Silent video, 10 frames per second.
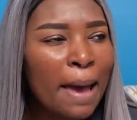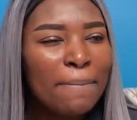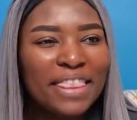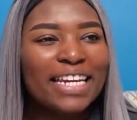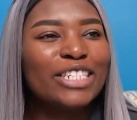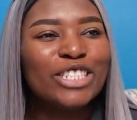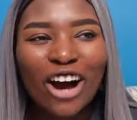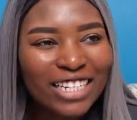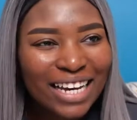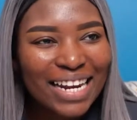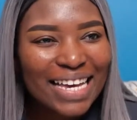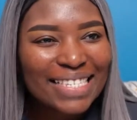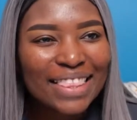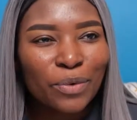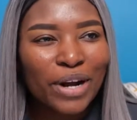but then it dawned on
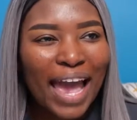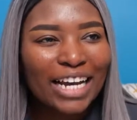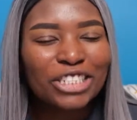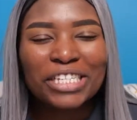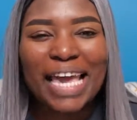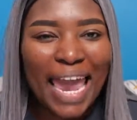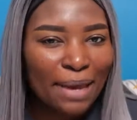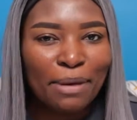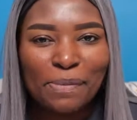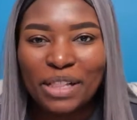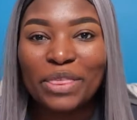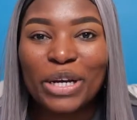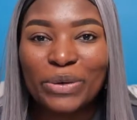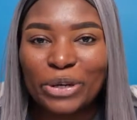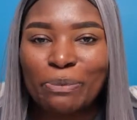us there were actually 8 people in
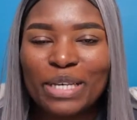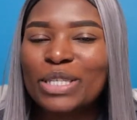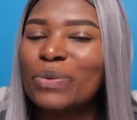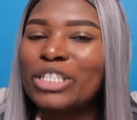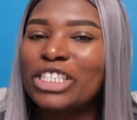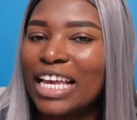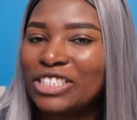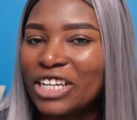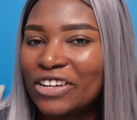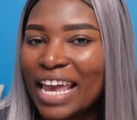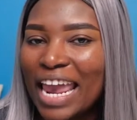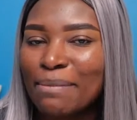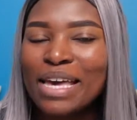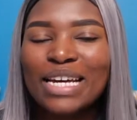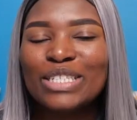the group, so we changed our
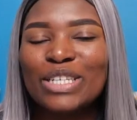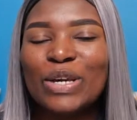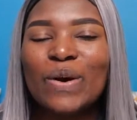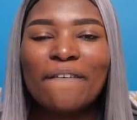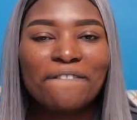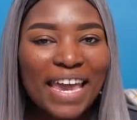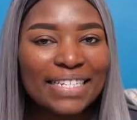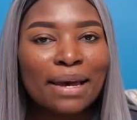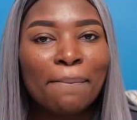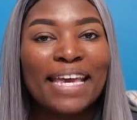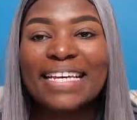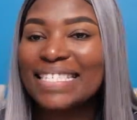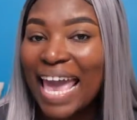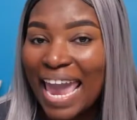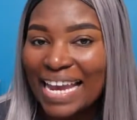name to Fate Made
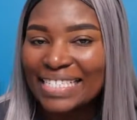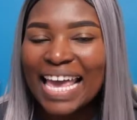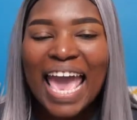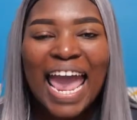Us 8.